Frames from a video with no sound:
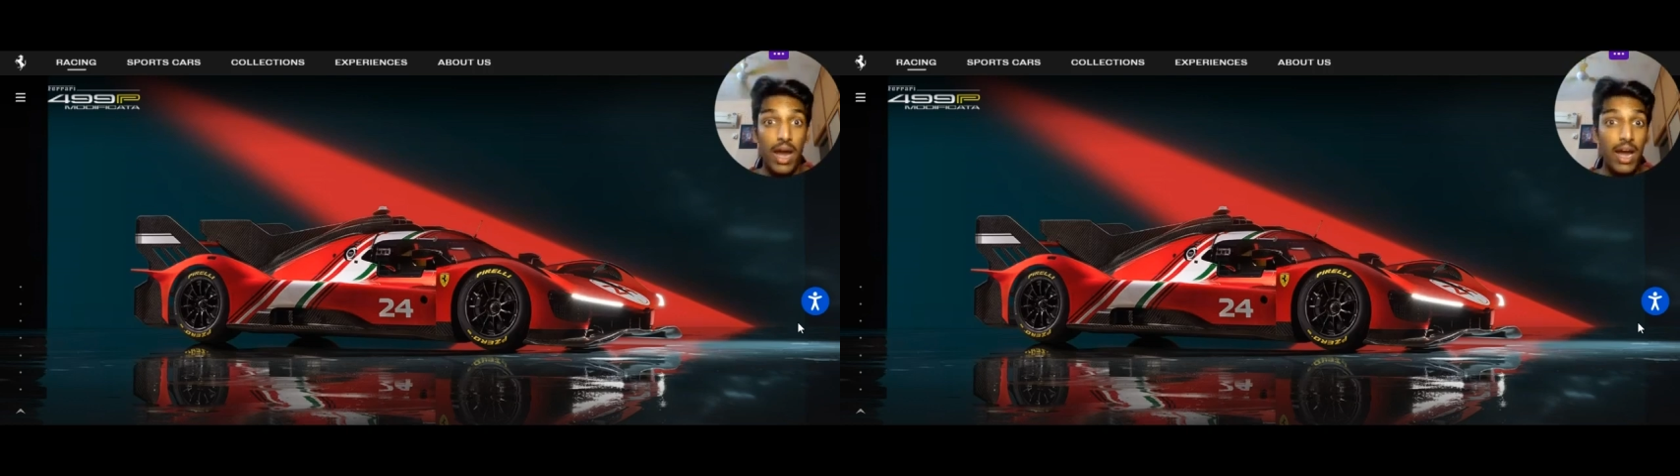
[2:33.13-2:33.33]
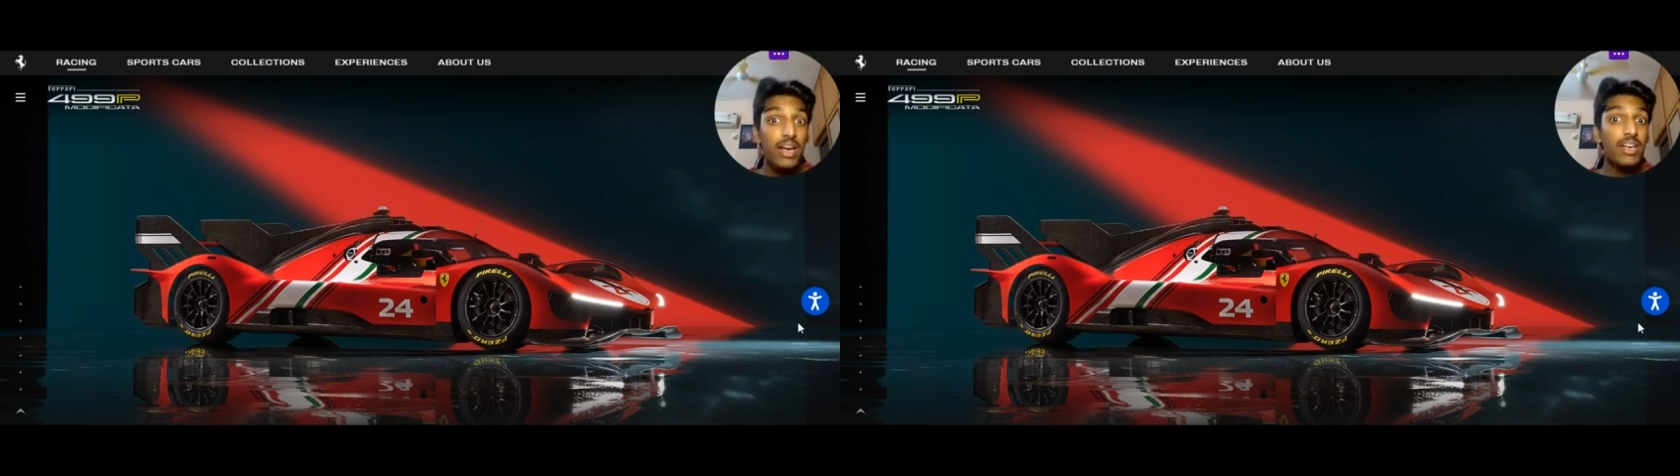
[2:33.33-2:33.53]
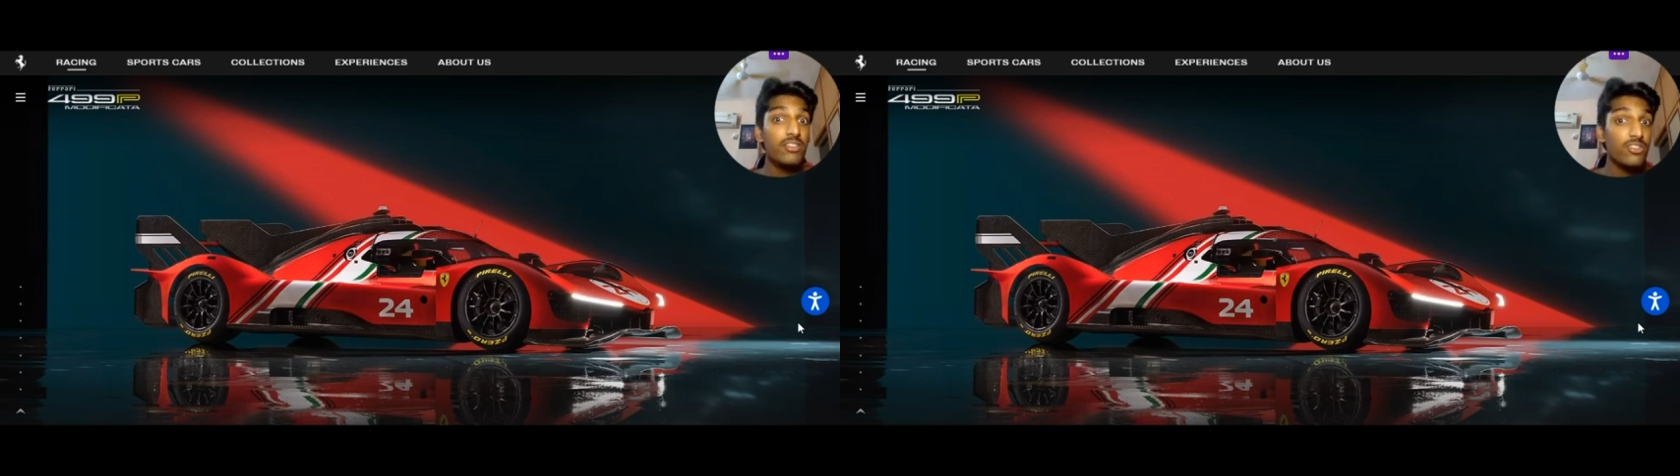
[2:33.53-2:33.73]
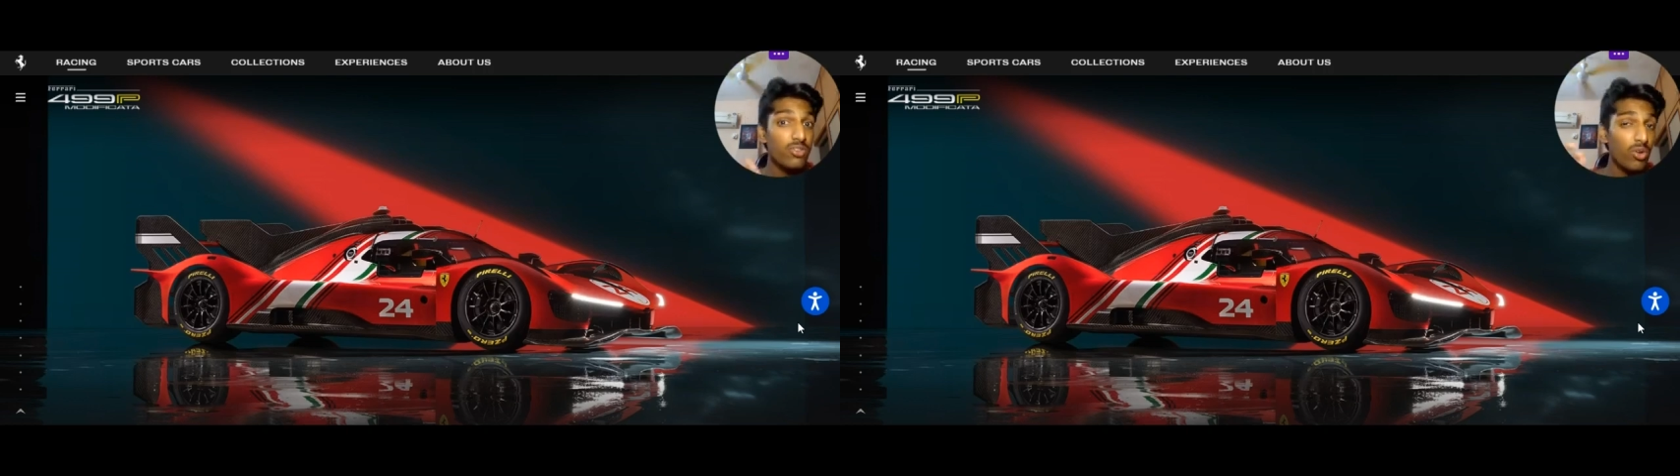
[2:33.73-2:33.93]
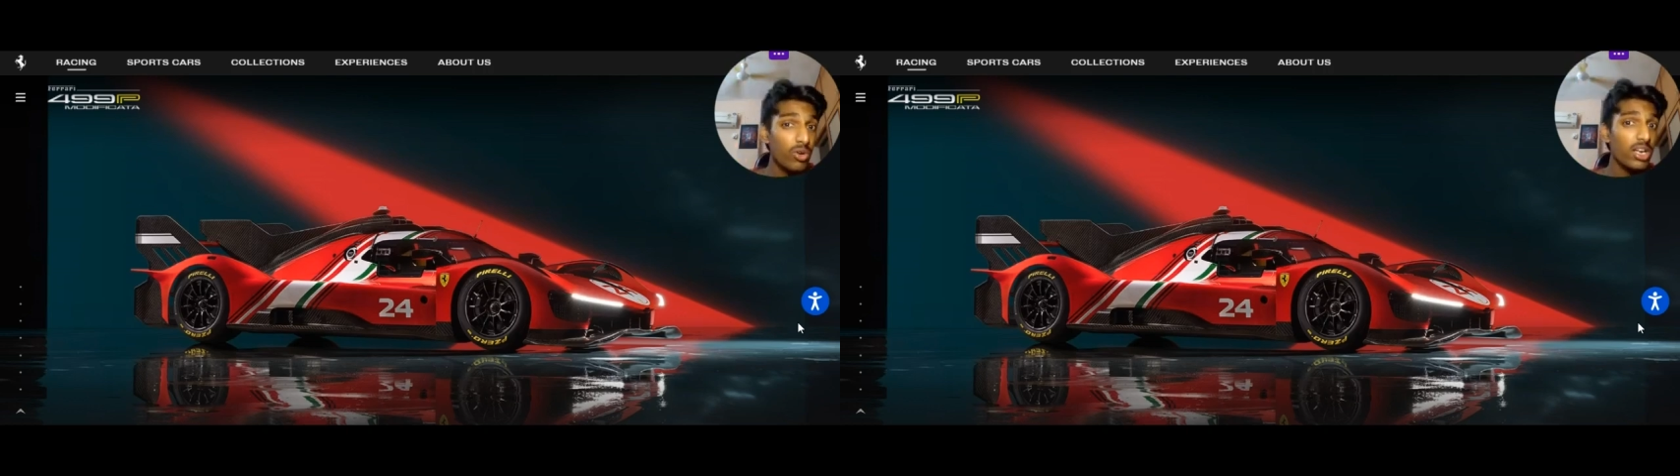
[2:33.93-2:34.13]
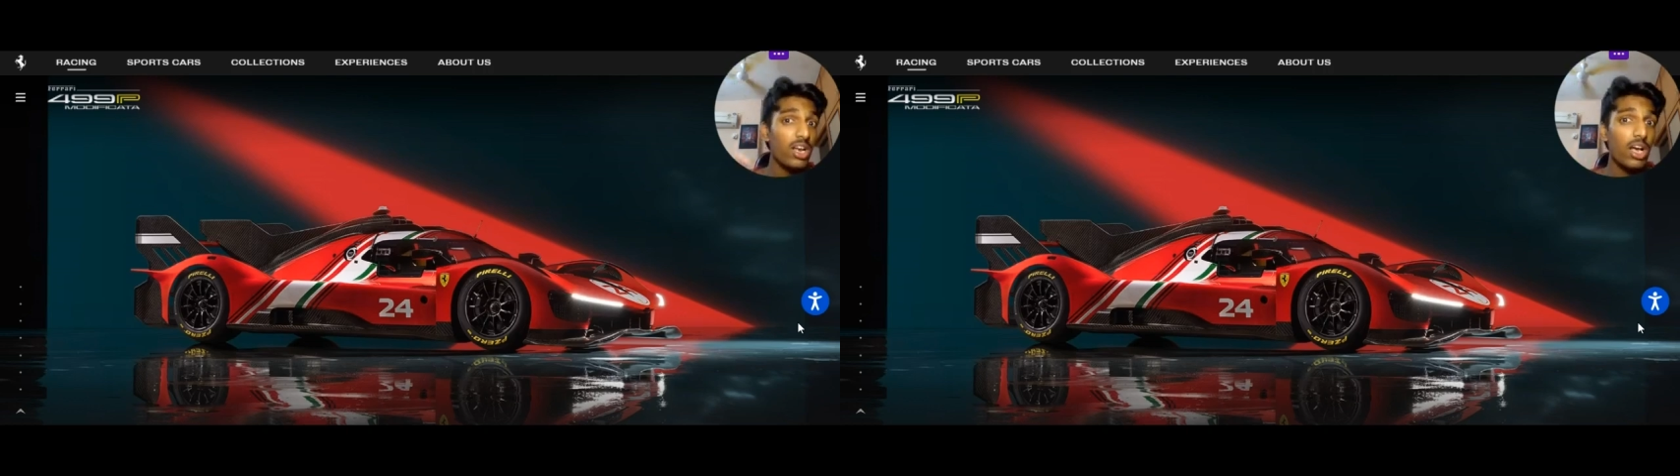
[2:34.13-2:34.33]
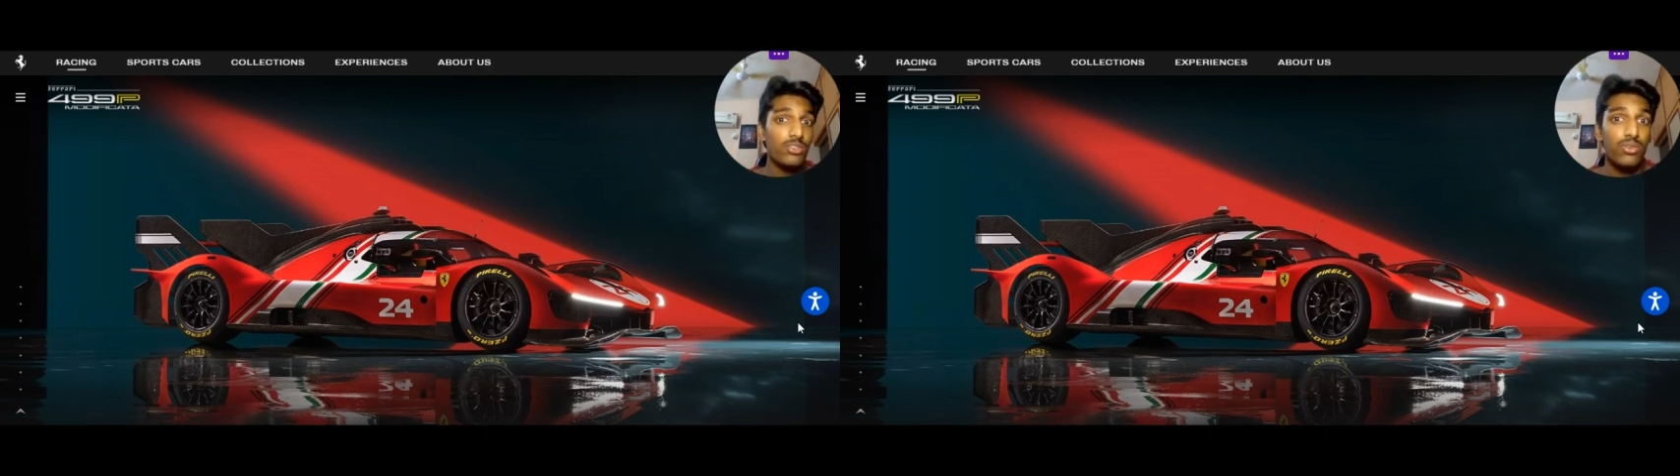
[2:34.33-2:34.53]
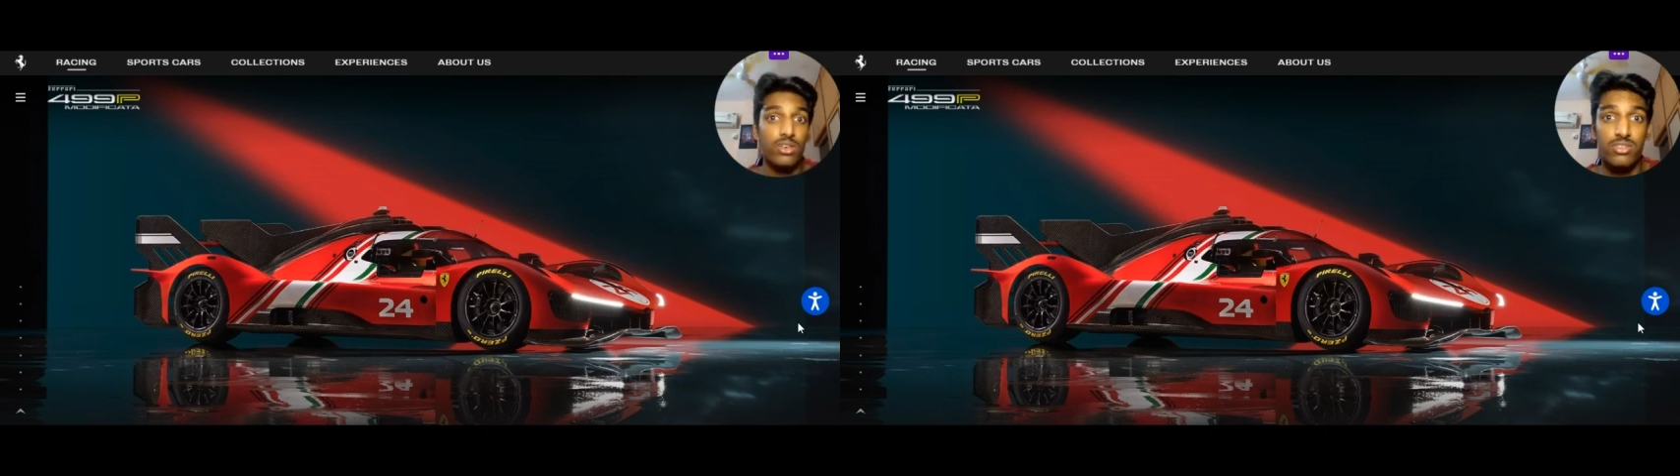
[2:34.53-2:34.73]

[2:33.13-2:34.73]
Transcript: And this will only last for